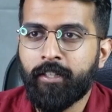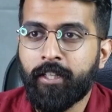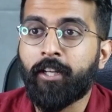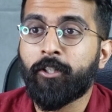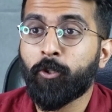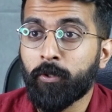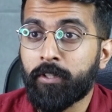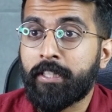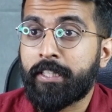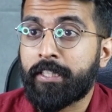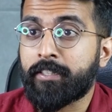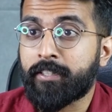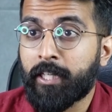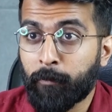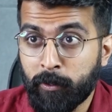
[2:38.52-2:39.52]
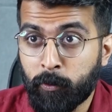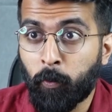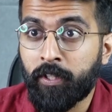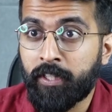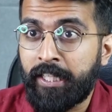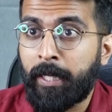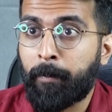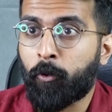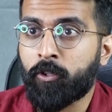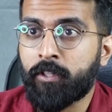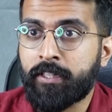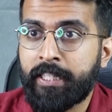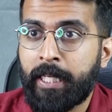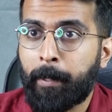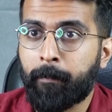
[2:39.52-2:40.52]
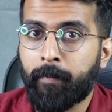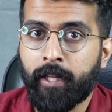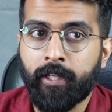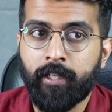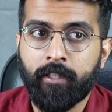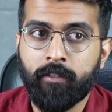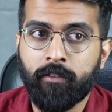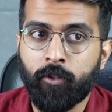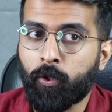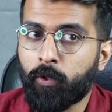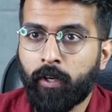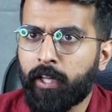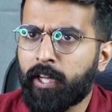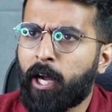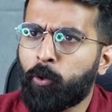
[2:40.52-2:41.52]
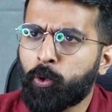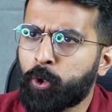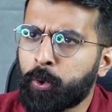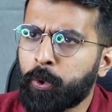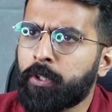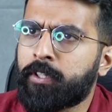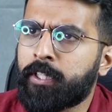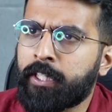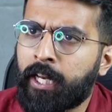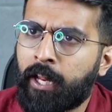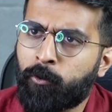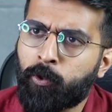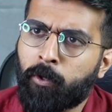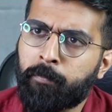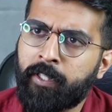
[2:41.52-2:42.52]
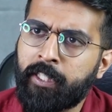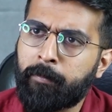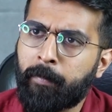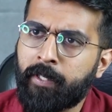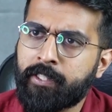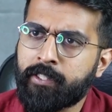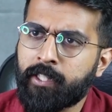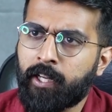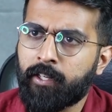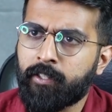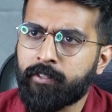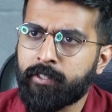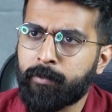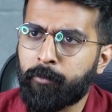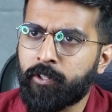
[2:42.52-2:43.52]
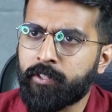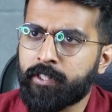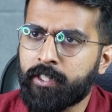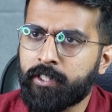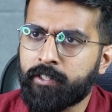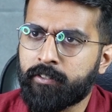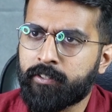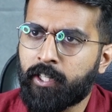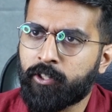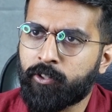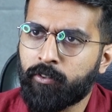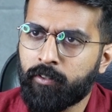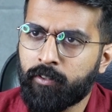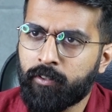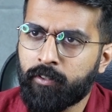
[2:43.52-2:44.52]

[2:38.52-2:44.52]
Yeah, sure thing, nurse. I was wondering about the same, like how soon do you think I'll have to update my child's immunization schedule?